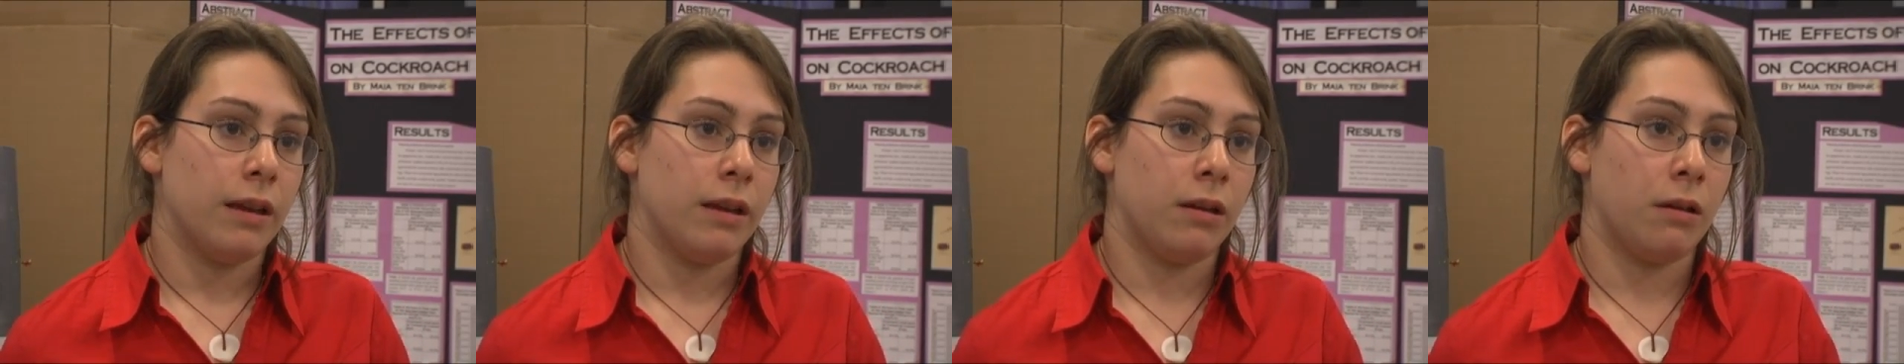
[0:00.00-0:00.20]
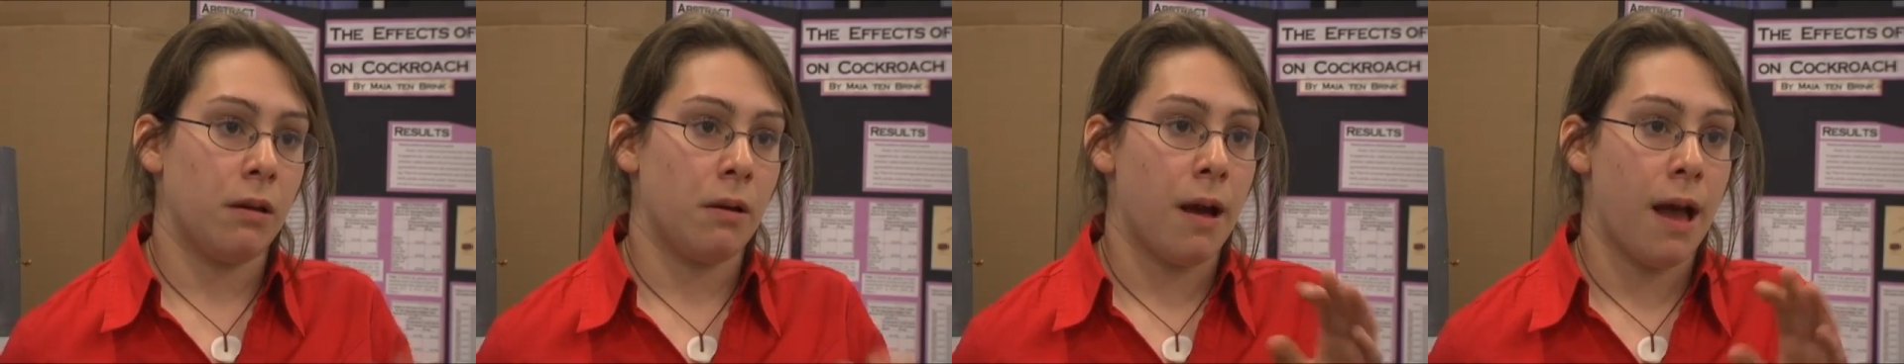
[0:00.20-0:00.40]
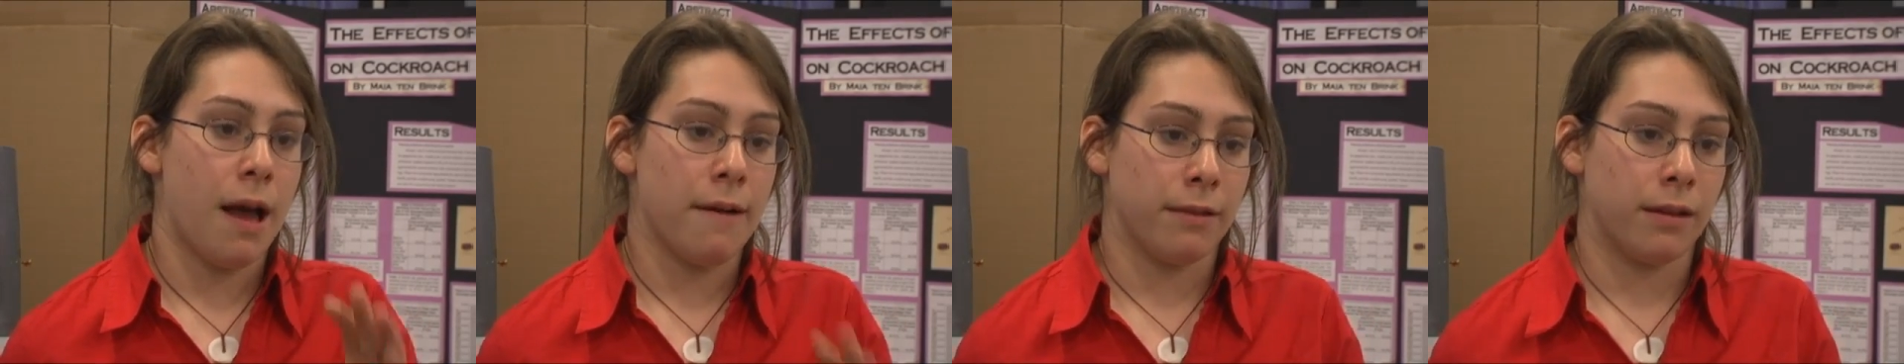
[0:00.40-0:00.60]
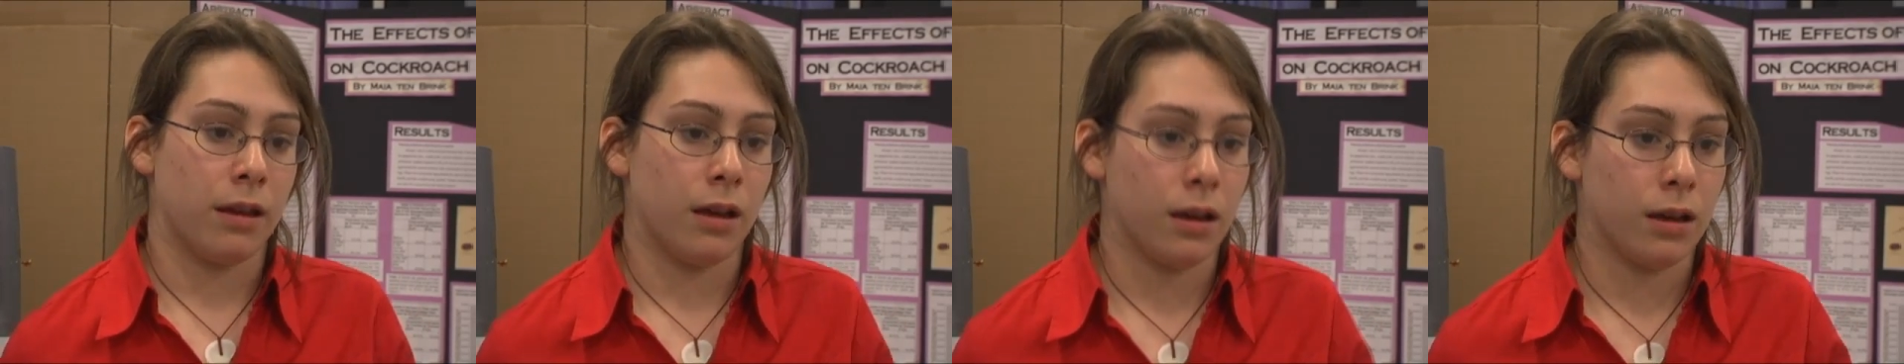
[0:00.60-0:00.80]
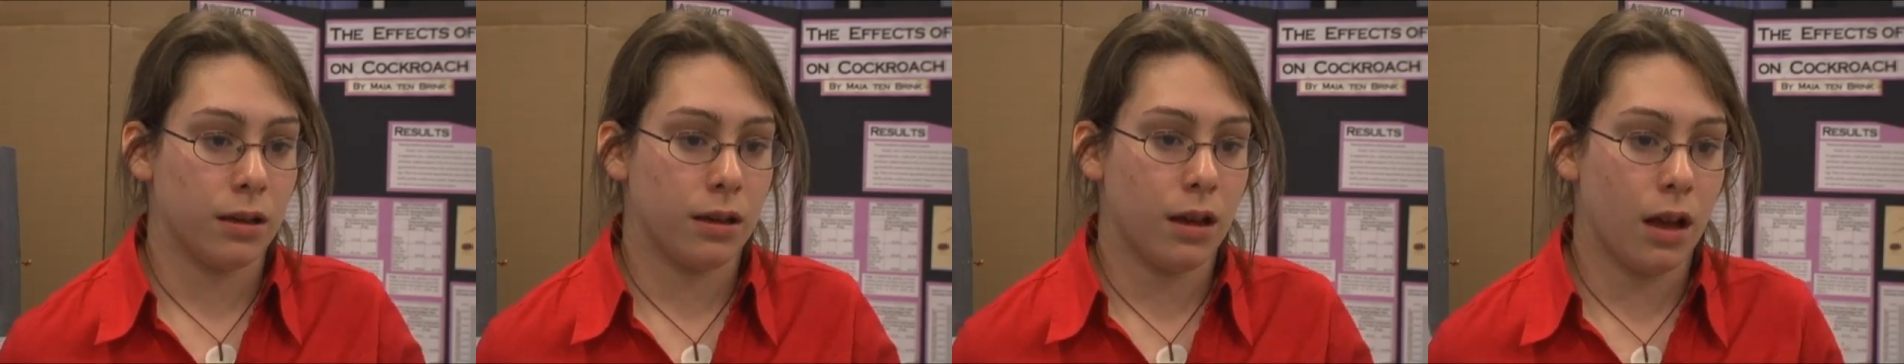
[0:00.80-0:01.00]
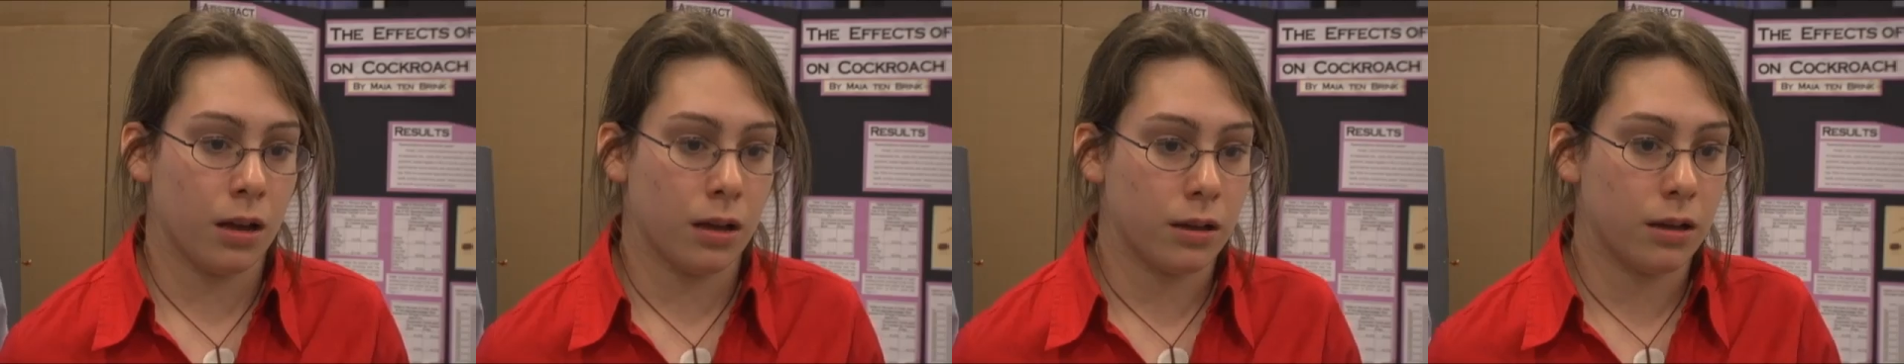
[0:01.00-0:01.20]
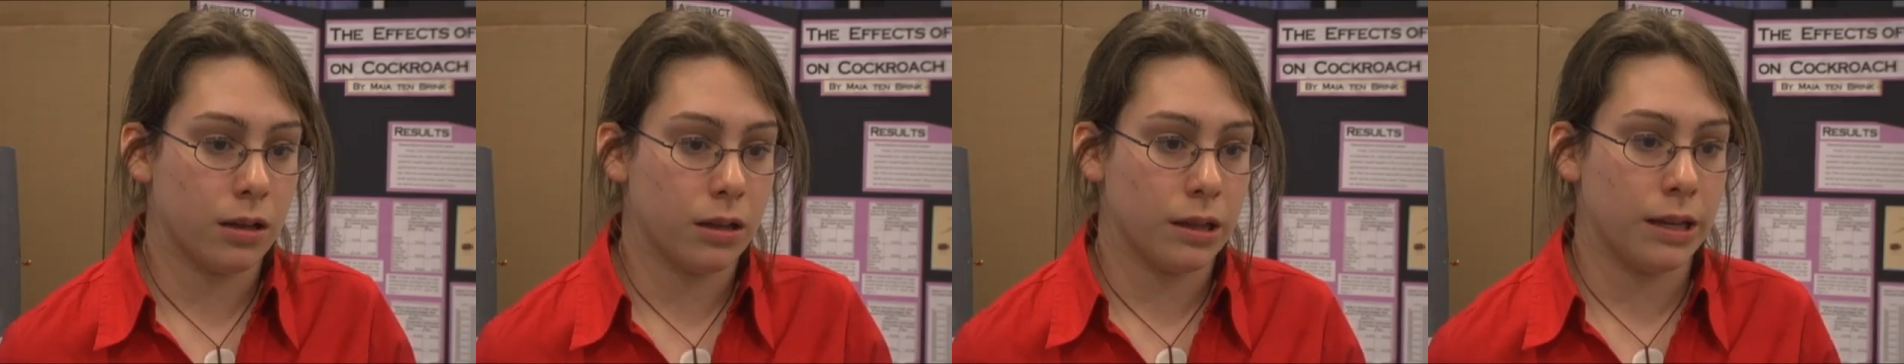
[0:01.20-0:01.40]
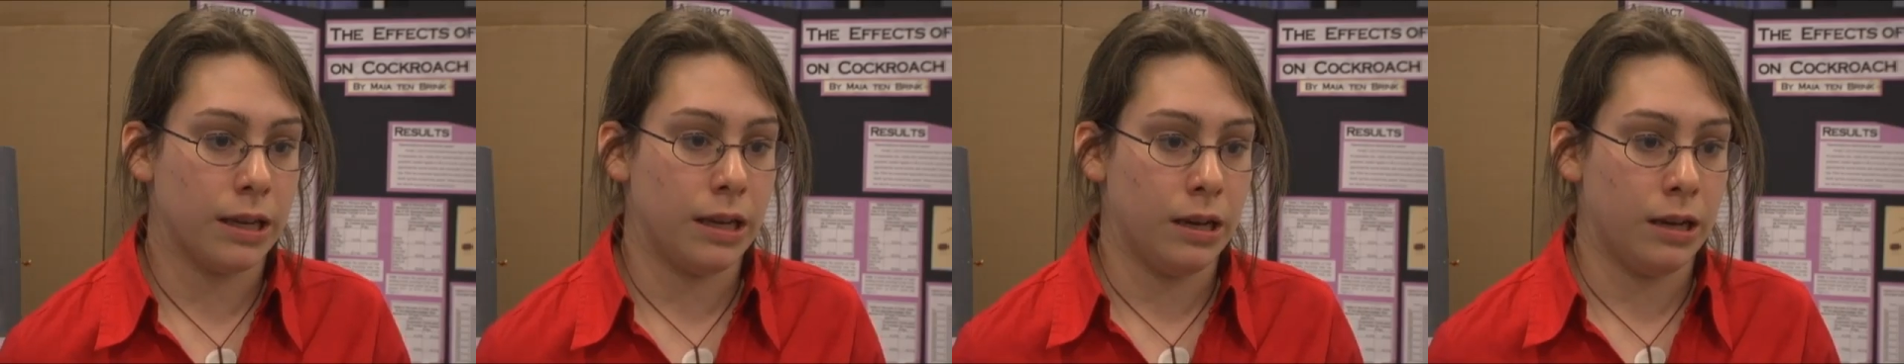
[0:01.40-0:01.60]
you know, having a
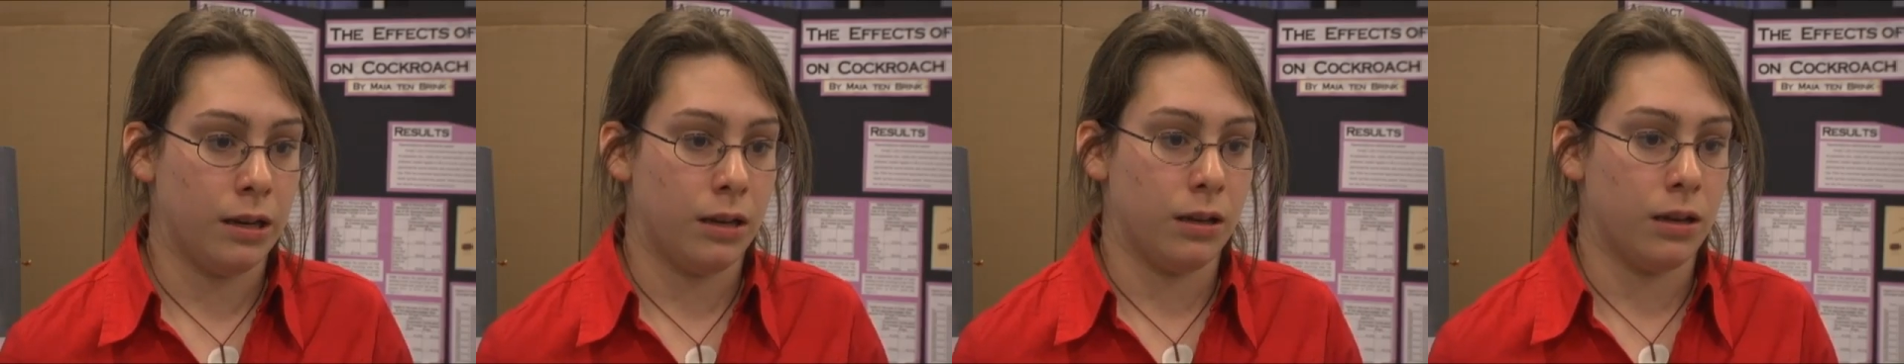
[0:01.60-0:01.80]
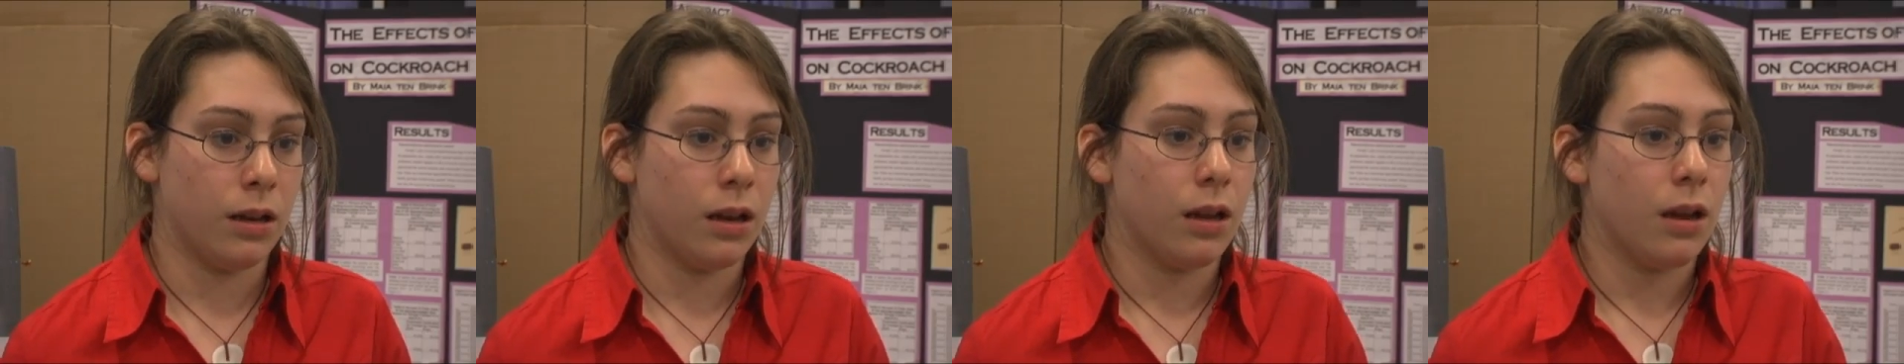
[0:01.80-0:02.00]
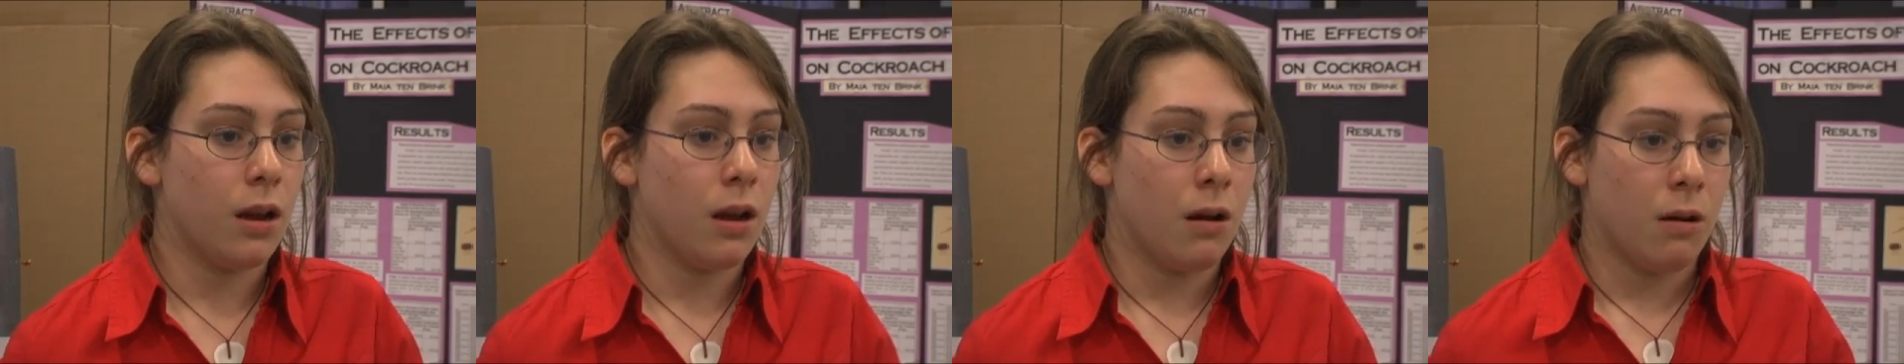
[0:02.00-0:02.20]
clean,